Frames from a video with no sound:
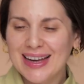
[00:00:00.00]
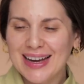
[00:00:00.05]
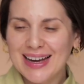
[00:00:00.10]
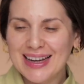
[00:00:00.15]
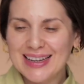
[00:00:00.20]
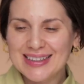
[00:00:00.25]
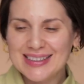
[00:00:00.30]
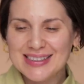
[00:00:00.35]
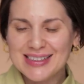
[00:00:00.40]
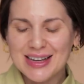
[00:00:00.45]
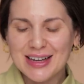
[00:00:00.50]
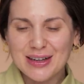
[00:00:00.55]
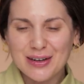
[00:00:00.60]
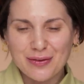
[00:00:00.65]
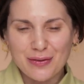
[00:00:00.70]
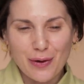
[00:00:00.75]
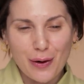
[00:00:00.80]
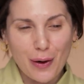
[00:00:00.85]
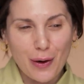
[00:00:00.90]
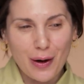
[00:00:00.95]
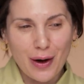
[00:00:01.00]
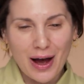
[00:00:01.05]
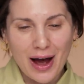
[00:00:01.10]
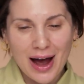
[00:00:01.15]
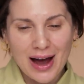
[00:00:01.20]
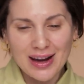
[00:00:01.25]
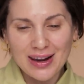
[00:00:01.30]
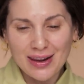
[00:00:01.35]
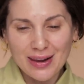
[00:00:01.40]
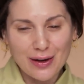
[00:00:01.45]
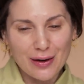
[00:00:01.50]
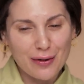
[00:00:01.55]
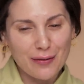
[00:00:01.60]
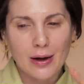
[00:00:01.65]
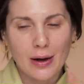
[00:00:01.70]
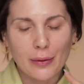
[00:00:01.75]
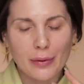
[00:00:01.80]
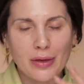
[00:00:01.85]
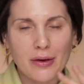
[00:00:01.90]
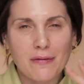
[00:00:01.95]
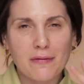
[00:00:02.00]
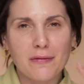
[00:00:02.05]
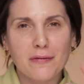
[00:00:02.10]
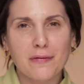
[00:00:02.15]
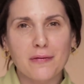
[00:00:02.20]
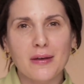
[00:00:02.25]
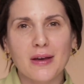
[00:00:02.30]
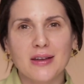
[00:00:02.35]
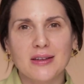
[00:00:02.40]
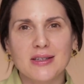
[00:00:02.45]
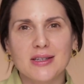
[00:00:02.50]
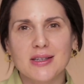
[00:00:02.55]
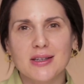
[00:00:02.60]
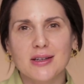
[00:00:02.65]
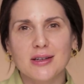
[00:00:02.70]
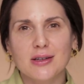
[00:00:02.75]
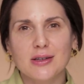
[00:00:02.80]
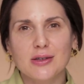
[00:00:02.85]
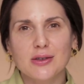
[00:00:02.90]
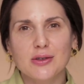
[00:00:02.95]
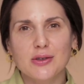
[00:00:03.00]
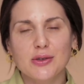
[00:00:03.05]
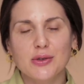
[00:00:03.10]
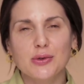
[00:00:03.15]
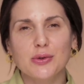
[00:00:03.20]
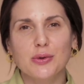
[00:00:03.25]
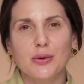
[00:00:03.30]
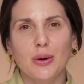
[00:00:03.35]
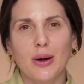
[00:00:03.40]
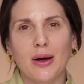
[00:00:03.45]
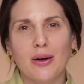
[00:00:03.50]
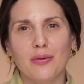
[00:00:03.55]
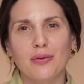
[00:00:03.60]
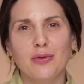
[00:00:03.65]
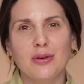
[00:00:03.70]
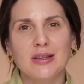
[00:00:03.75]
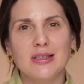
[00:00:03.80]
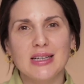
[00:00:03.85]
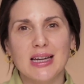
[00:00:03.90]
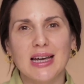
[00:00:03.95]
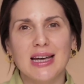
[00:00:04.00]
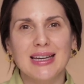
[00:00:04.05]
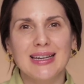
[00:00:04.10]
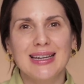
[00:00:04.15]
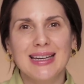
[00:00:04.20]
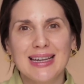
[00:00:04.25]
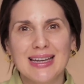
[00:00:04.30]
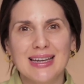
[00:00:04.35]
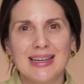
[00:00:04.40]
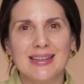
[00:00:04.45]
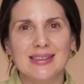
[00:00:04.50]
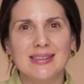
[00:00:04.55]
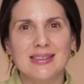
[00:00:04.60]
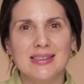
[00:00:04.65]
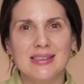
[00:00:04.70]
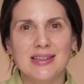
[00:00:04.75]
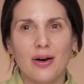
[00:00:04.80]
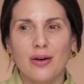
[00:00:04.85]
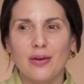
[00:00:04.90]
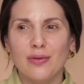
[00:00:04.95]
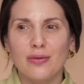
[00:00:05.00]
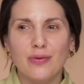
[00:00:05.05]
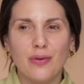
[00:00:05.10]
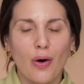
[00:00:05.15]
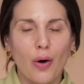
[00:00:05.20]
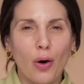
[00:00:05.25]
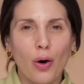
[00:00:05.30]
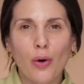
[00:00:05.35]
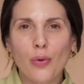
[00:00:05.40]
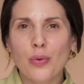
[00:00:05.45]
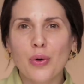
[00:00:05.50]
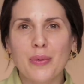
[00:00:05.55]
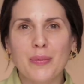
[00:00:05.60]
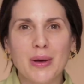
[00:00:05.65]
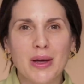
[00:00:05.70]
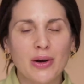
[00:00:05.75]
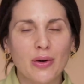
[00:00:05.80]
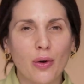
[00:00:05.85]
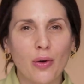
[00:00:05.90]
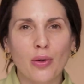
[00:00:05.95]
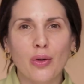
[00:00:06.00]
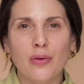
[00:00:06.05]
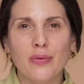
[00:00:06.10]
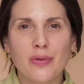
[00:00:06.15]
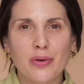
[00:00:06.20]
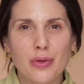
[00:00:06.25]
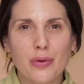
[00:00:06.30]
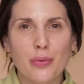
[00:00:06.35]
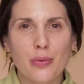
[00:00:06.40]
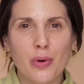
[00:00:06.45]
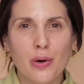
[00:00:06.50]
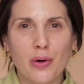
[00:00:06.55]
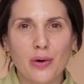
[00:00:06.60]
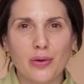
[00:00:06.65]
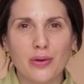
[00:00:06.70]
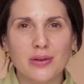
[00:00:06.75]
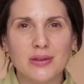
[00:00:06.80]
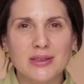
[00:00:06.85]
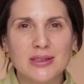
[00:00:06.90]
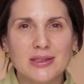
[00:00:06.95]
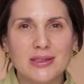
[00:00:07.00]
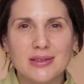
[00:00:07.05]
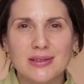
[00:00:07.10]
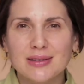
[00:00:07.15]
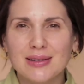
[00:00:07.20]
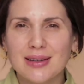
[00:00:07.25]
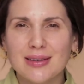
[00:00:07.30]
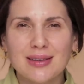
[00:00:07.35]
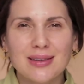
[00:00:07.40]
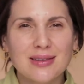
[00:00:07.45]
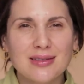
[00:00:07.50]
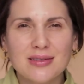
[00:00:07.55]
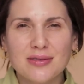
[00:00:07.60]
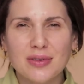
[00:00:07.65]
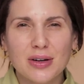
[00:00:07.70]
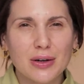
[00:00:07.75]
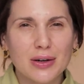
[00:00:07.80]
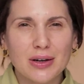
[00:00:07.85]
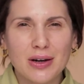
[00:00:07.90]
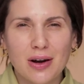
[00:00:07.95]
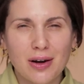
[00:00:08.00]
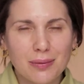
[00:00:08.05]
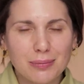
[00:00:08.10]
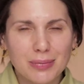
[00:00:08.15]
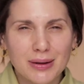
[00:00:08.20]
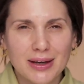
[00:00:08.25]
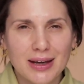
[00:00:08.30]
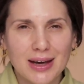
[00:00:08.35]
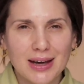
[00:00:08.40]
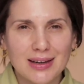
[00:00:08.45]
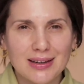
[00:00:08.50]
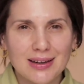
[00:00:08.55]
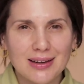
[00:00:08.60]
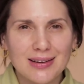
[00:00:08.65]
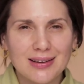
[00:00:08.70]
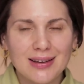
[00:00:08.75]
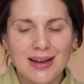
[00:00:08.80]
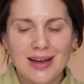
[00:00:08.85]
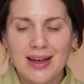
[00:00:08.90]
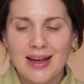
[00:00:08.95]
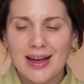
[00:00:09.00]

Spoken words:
and second of all, I love how they fit to everyday needs of all women all over the world. Nothing is very complicated,